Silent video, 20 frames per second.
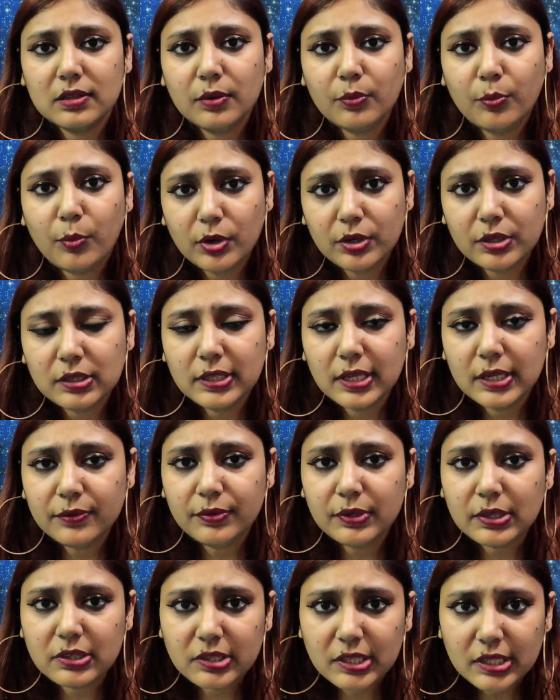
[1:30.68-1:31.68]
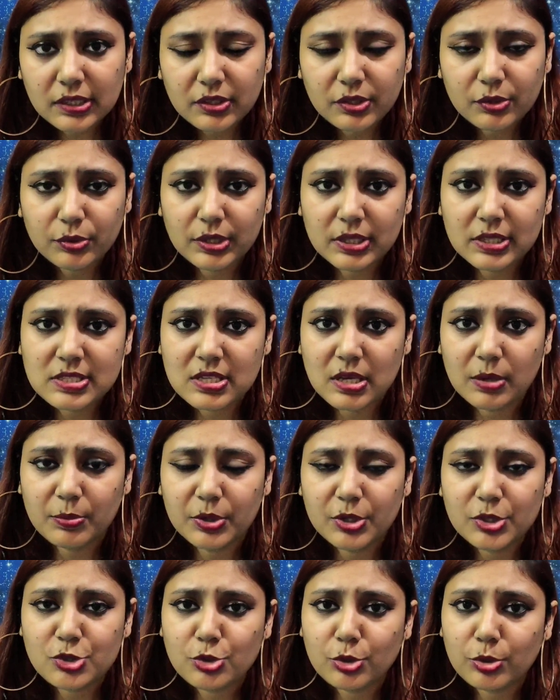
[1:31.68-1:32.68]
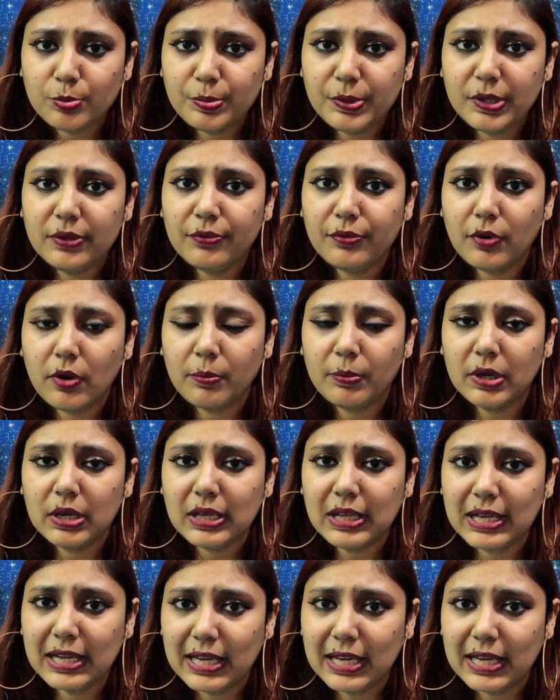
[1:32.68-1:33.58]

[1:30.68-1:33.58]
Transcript: the water that we drink during summer should be from a